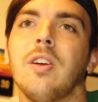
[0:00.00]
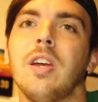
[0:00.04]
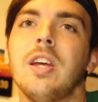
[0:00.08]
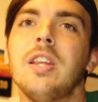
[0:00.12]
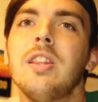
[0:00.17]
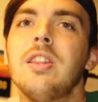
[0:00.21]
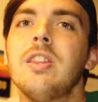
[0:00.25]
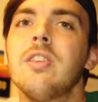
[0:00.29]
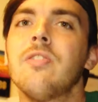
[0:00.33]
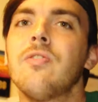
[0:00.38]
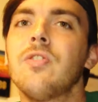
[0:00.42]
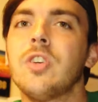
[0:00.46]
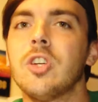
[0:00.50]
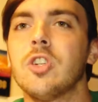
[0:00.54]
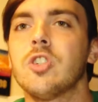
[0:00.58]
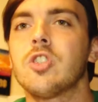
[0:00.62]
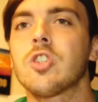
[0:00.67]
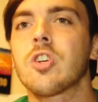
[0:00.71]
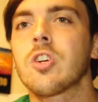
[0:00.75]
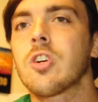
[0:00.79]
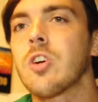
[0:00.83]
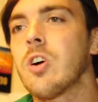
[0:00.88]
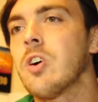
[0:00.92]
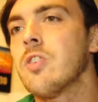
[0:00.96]
In the
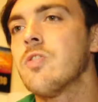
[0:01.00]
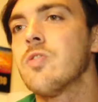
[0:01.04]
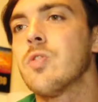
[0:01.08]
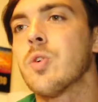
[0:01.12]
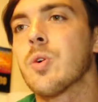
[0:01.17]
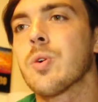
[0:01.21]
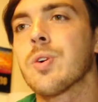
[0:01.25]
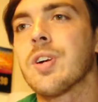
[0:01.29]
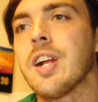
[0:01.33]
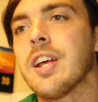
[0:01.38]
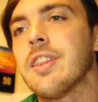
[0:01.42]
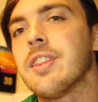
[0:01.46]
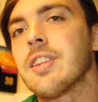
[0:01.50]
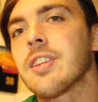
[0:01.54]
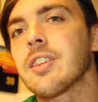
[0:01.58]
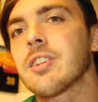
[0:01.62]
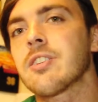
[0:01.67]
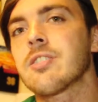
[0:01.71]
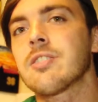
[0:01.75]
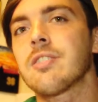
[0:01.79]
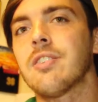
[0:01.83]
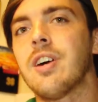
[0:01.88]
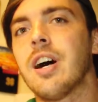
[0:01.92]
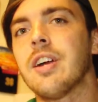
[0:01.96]
future, going forward, I think
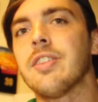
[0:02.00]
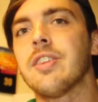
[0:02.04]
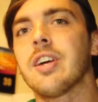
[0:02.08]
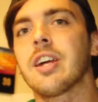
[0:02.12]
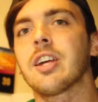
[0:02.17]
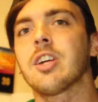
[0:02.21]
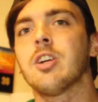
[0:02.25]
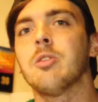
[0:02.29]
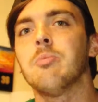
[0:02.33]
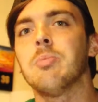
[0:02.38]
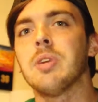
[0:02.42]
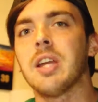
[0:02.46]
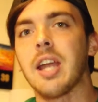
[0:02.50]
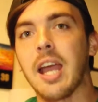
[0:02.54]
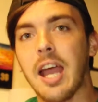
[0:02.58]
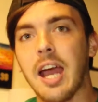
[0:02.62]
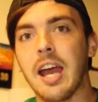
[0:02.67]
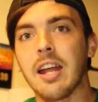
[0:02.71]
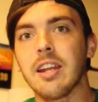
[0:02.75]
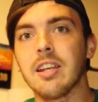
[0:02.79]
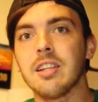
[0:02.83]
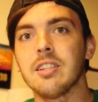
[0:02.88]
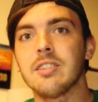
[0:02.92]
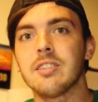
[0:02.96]
there's a lot that could be
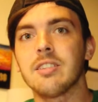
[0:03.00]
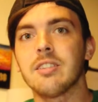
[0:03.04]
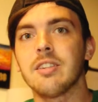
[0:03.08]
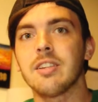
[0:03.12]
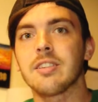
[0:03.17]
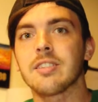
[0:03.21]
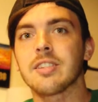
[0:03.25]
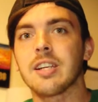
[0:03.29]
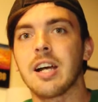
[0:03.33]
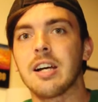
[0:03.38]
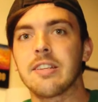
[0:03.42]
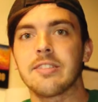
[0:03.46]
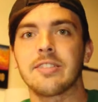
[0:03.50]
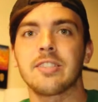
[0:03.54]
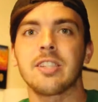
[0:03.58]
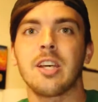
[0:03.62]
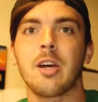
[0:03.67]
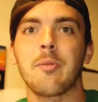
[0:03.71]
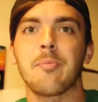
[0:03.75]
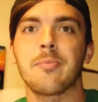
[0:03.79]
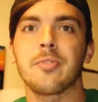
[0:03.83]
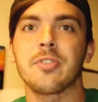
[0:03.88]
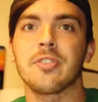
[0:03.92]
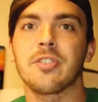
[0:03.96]
added to this
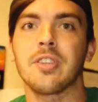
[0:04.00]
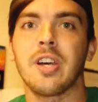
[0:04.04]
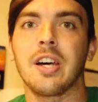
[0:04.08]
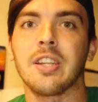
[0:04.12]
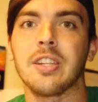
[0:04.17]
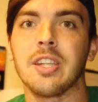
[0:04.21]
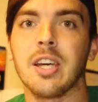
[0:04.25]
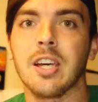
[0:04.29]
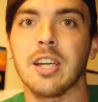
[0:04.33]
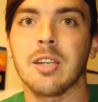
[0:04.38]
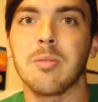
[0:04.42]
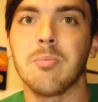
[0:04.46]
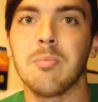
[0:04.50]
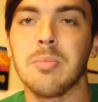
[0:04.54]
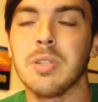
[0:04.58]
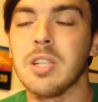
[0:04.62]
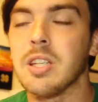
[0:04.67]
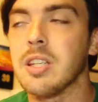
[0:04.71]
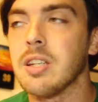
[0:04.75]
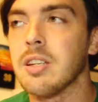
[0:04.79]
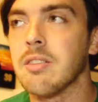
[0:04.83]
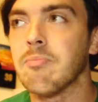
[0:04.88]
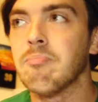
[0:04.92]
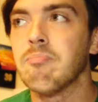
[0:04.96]
concept. There's a lot that can
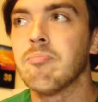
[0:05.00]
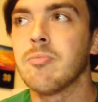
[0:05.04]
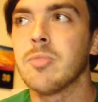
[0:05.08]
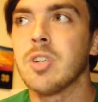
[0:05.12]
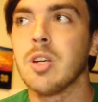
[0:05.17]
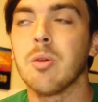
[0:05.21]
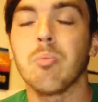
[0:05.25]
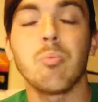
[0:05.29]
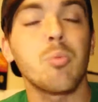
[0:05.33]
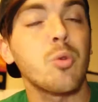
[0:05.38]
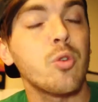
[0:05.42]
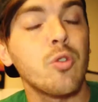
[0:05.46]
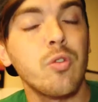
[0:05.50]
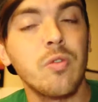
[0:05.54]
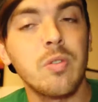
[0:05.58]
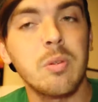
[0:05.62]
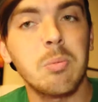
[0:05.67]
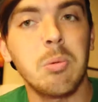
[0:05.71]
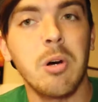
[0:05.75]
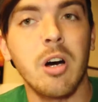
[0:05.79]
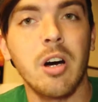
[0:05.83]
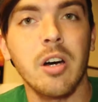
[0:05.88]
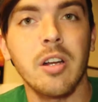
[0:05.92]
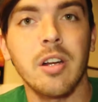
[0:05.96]
be improved
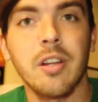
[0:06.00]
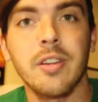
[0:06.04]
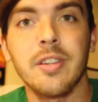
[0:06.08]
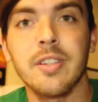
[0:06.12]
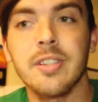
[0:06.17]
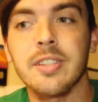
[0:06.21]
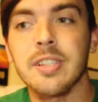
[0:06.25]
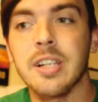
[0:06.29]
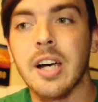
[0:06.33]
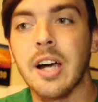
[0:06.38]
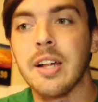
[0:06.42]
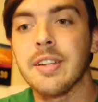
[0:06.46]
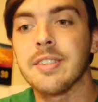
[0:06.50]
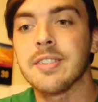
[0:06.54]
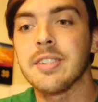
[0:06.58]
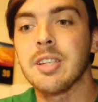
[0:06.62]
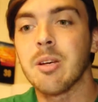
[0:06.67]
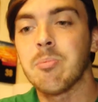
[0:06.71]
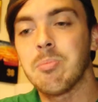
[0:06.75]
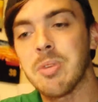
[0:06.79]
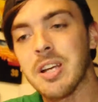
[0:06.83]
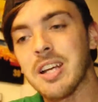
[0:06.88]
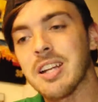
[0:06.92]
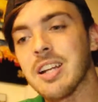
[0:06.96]
upon on this
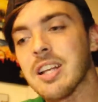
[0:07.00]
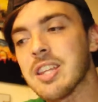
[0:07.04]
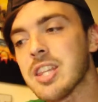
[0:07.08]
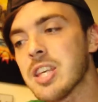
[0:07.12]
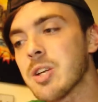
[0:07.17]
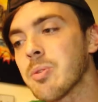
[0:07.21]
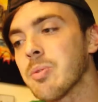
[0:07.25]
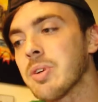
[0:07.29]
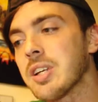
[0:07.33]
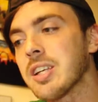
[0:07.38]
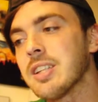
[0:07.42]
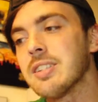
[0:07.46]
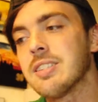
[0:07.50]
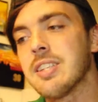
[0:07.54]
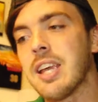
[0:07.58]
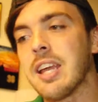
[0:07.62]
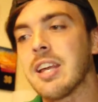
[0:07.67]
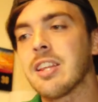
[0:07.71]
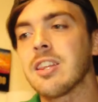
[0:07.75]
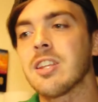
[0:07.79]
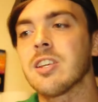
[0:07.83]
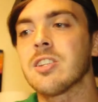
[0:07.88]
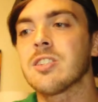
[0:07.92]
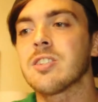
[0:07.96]
concept. And I think we can
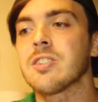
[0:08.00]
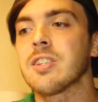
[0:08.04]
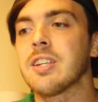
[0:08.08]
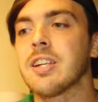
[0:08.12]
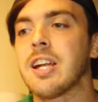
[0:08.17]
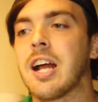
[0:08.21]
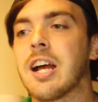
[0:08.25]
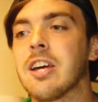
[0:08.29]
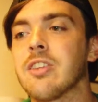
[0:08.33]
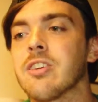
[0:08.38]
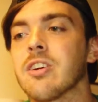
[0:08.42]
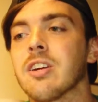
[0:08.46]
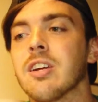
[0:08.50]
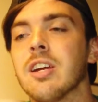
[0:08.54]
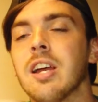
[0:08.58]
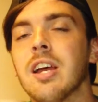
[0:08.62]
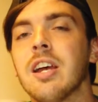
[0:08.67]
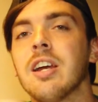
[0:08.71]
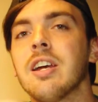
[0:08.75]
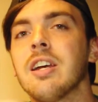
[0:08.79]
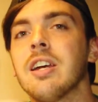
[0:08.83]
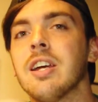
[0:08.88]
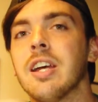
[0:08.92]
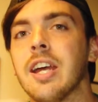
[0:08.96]
take this and either
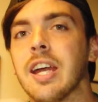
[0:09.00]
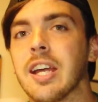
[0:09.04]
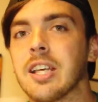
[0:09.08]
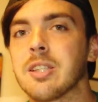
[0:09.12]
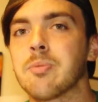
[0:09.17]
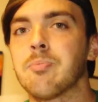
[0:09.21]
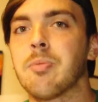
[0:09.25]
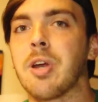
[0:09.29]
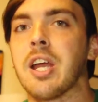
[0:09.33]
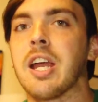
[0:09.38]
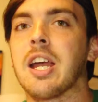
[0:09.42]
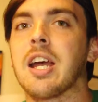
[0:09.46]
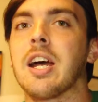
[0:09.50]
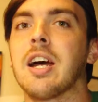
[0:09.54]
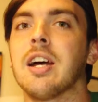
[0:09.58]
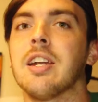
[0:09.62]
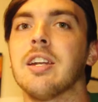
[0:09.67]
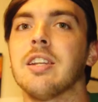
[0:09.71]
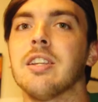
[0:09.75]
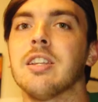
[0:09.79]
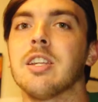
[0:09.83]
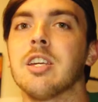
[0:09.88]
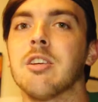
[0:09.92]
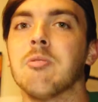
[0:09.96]

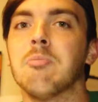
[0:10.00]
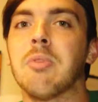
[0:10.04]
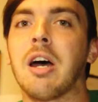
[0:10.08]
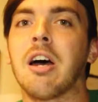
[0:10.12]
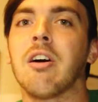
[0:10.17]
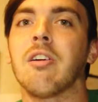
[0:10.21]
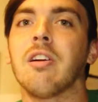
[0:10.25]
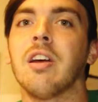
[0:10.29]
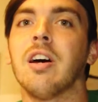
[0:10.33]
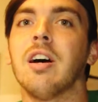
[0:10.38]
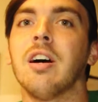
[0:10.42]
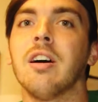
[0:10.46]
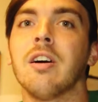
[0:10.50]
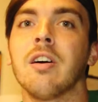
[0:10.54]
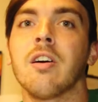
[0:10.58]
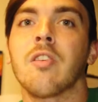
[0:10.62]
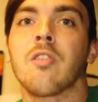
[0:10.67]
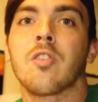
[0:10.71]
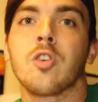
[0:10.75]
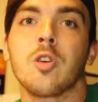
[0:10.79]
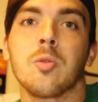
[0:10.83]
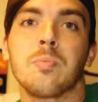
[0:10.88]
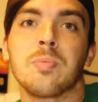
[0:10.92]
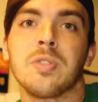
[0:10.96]
expand the amount
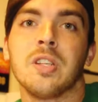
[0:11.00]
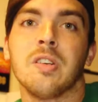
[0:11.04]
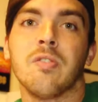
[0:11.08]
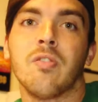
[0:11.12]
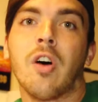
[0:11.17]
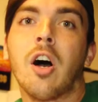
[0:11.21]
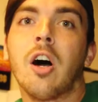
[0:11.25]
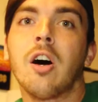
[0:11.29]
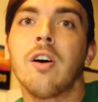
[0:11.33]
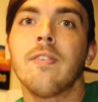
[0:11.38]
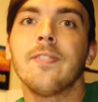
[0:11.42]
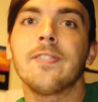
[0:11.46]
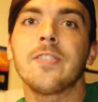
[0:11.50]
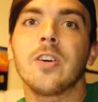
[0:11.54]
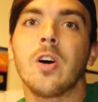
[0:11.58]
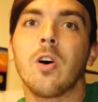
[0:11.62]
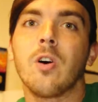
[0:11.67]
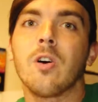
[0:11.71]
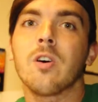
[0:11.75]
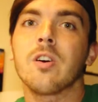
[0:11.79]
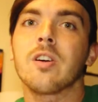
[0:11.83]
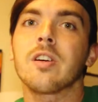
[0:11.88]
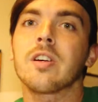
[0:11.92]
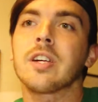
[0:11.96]
of groups involved
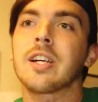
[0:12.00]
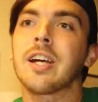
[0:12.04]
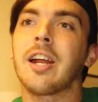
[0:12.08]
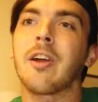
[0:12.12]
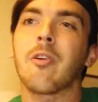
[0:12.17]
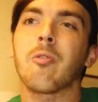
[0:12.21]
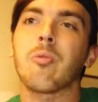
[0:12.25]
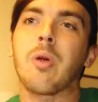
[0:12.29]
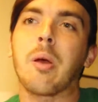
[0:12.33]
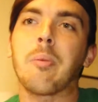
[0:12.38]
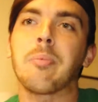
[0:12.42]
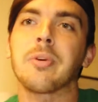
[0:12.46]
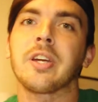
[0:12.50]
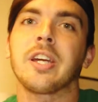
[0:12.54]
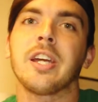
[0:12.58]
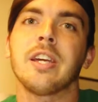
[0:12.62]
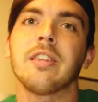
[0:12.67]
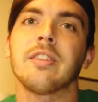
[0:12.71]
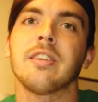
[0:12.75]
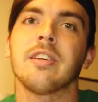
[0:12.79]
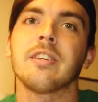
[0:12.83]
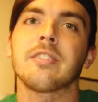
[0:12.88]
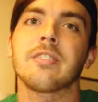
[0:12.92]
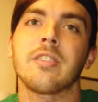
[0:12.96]
or kind of
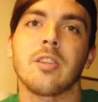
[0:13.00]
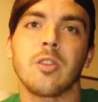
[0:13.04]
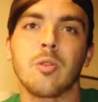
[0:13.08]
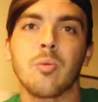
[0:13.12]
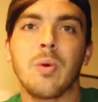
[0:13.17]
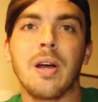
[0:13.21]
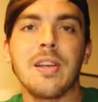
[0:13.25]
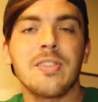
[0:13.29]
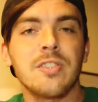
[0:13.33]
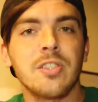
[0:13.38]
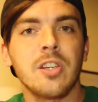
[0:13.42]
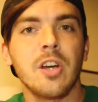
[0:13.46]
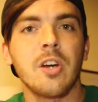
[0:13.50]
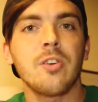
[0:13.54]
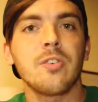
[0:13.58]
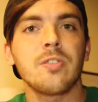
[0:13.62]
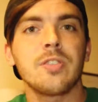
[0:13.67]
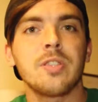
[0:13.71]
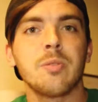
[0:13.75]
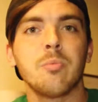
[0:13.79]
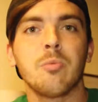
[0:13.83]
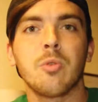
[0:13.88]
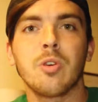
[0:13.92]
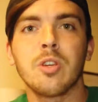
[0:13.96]
replicate this on the West
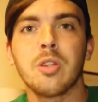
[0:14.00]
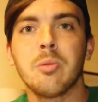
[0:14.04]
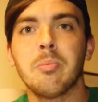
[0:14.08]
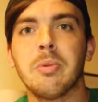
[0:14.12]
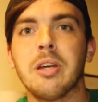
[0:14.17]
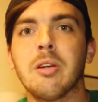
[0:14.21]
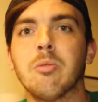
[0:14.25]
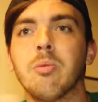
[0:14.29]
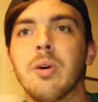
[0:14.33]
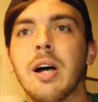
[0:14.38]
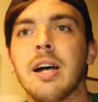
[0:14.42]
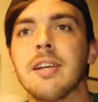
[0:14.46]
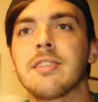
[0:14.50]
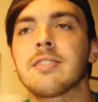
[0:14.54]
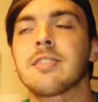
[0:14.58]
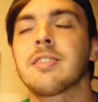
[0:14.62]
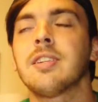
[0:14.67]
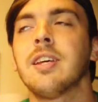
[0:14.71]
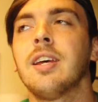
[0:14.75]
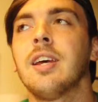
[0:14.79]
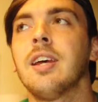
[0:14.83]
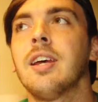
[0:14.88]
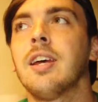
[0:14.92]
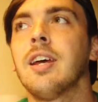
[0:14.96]
Coast and more in the
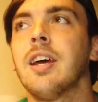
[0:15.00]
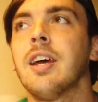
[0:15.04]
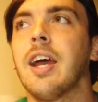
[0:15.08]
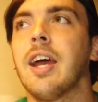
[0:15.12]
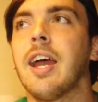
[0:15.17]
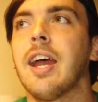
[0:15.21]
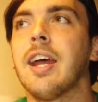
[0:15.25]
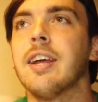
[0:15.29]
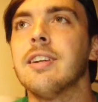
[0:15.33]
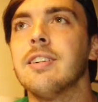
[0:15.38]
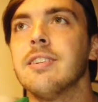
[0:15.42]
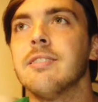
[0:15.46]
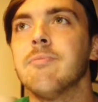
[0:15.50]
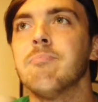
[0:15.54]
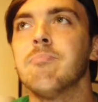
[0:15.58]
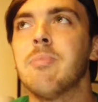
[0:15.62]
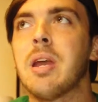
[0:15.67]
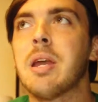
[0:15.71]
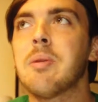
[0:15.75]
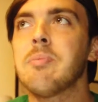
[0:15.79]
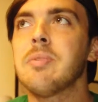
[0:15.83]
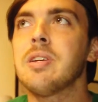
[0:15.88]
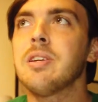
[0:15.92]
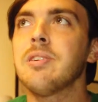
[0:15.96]
Midwest and
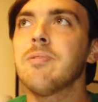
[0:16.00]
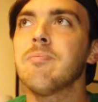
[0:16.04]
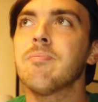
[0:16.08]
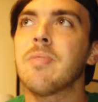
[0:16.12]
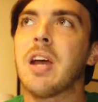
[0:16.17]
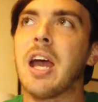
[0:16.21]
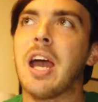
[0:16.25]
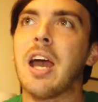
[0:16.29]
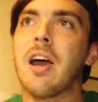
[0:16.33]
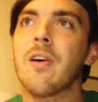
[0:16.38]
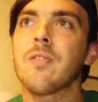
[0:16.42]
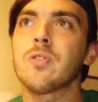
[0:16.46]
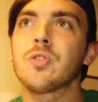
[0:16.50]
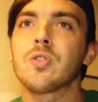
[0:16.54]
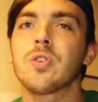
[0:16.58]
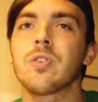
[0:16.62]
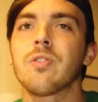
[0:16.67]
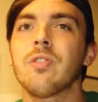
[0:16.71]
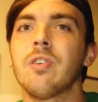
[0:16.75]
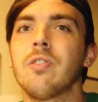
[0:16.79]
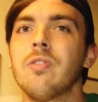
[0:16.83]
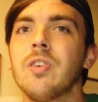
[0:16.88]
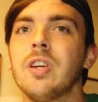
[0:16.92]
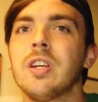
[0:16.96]
maybe have sort
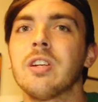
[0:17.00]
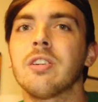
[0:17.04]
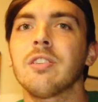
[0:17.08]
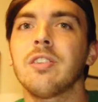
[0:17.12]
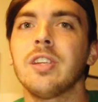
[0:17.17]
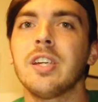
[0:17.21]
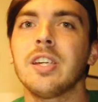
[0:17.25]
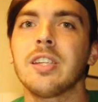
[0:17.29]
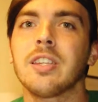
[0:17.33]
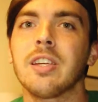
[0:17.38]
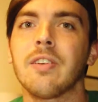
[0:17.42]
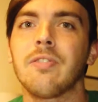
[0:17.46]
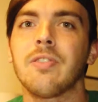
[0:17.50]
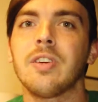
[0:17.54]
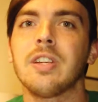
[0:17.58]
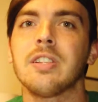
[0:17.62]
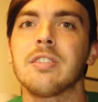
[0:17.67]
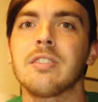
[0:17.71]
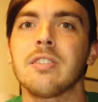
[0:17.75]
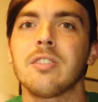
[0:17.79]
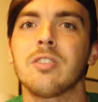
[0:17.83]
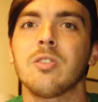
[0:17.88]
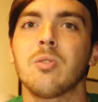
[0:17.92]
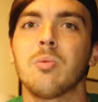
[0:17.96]
of a feeder league that
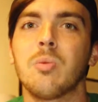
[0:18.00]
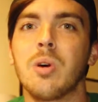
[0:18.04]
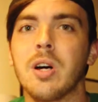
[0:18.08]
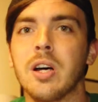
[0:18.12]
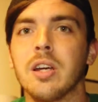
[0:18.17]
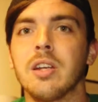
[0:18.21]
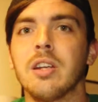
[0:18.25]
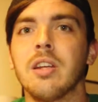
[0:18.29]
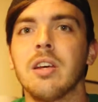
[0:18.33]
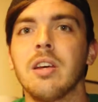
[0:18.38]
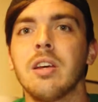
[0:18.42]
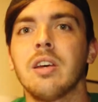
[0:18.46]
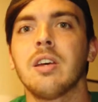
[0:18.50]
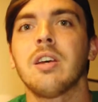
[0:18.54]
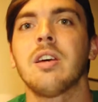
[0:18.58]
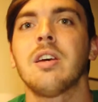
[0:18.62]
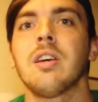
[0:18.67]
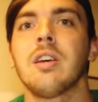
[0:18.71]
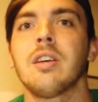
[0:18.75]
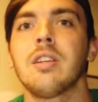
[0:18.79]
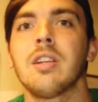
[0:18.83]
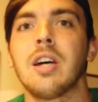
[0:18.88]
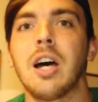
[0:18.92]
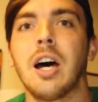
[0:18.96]
feeds into one
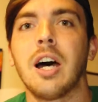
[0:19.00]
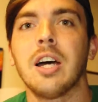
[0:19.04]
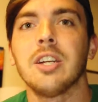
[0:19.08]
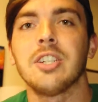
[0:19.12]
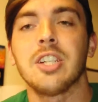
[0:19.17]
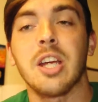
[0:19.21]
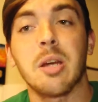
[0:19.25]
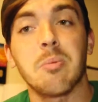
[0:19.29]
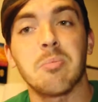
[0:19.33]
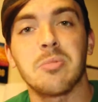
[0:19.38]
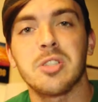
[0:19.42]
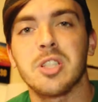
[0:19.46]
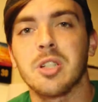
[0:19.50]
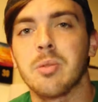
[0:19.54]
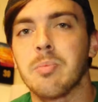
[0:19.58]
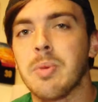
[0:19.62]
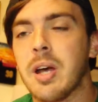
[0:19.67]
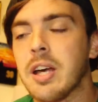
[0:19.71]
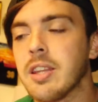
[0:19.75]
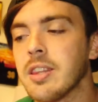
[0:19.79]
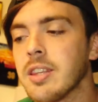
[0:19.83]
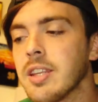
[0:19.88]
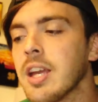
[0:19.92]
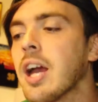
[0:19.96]
championship
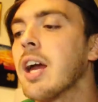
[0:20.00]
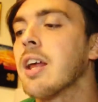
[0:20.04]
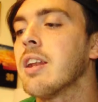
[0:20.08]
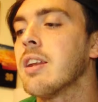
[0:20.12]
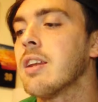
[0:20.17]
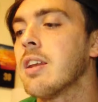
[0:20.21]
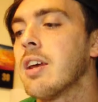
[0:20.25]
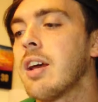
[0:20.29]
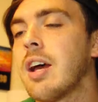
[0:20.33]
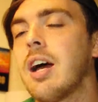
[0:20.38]
at the end.